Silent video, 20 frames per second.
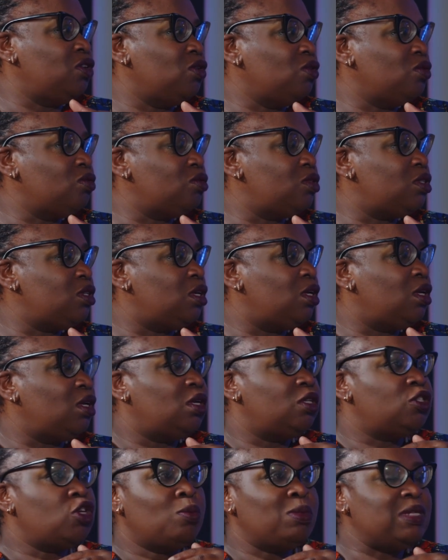years old.
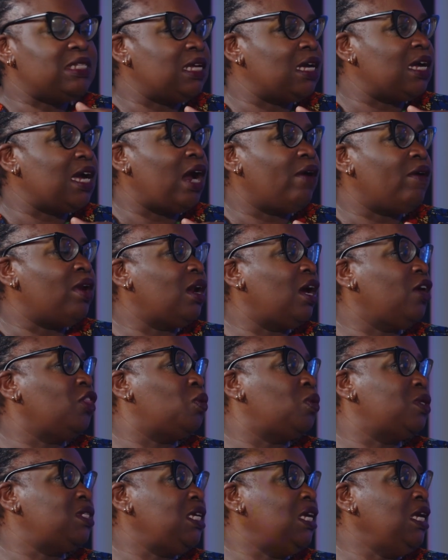Thomas Sankara,
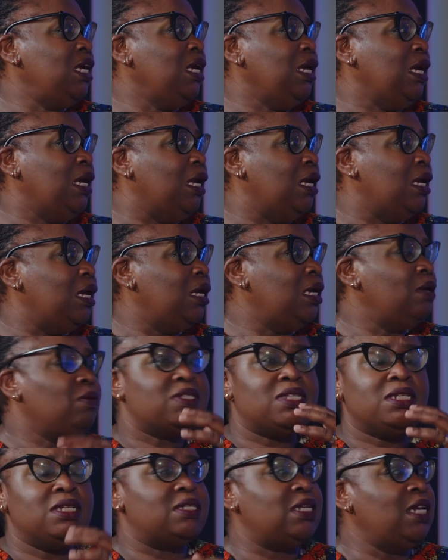neither was he.
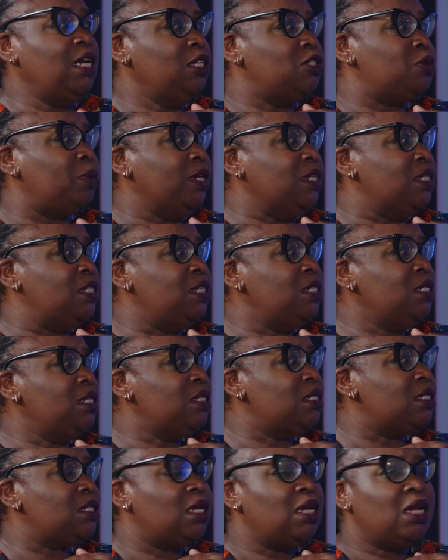He was in his late
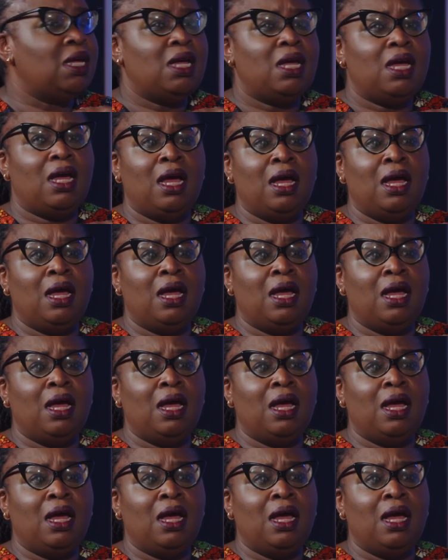20s.